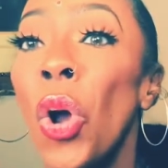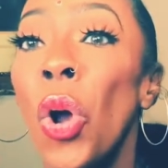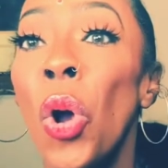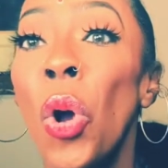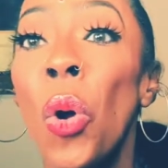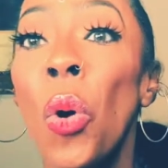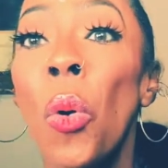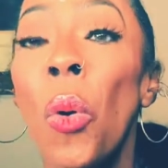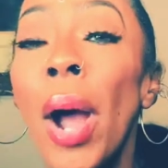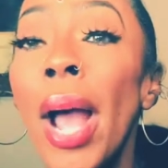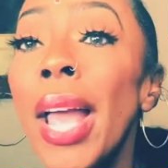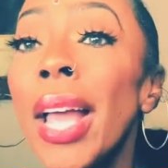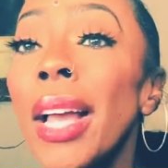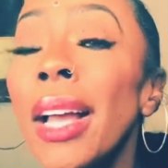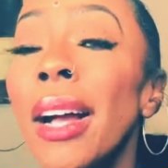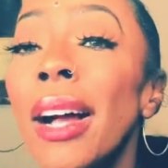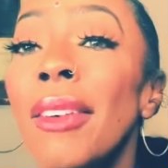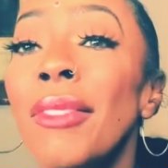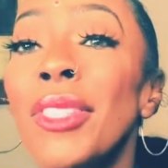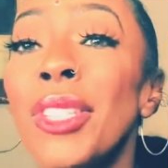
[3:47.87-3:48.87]
quite
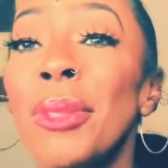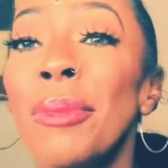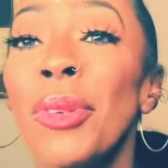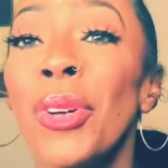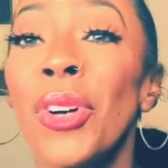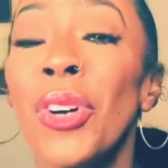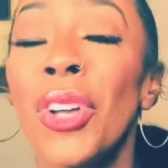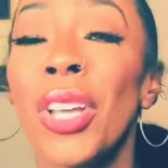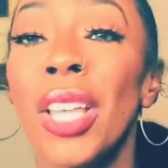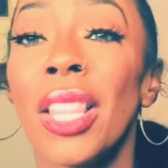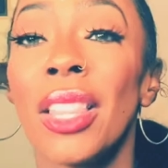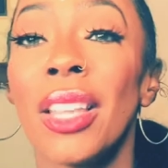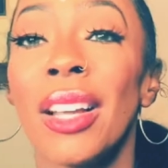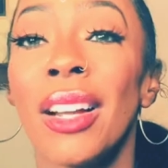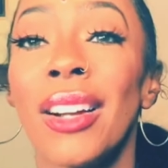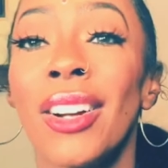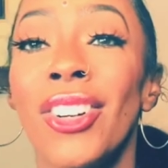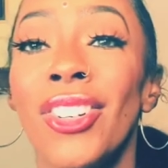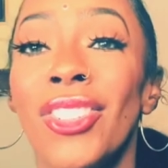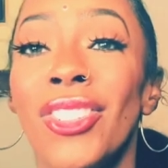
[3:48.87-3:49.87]
comfortable in
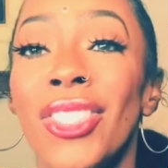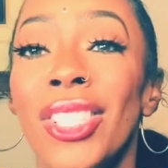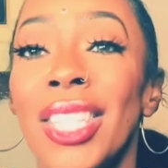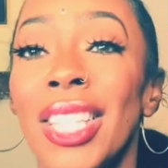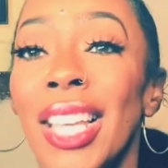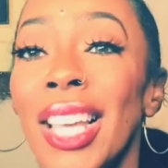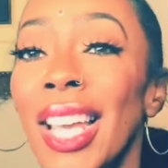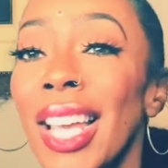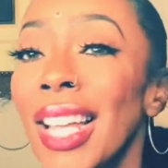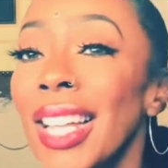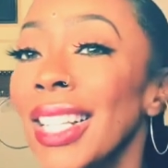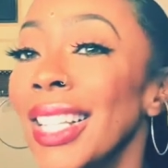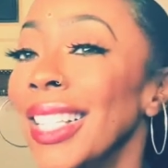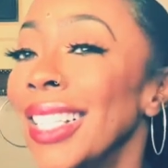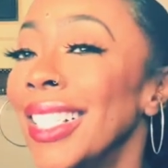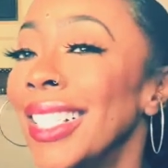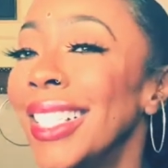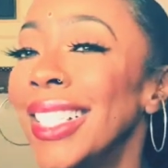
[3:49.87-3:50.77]
their own skin,